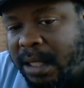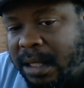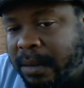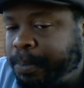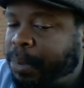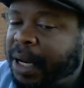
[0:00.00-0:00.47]

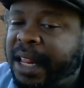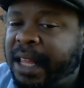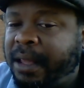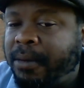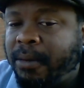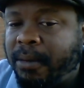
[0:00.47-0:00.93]
split
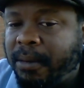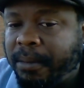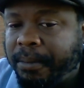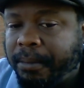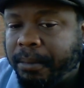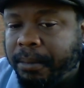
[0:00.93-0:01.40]
it
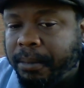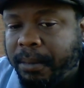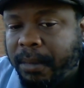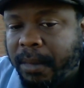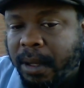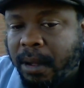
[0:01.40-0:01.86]

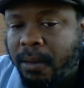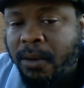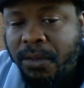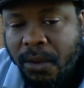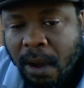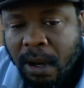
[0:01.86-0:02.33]

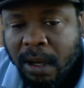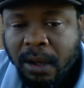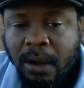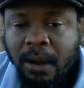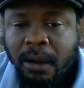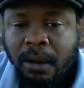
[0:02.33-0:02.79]
with all of
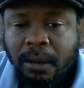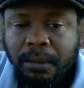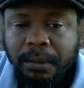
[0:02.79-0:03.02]
y'all.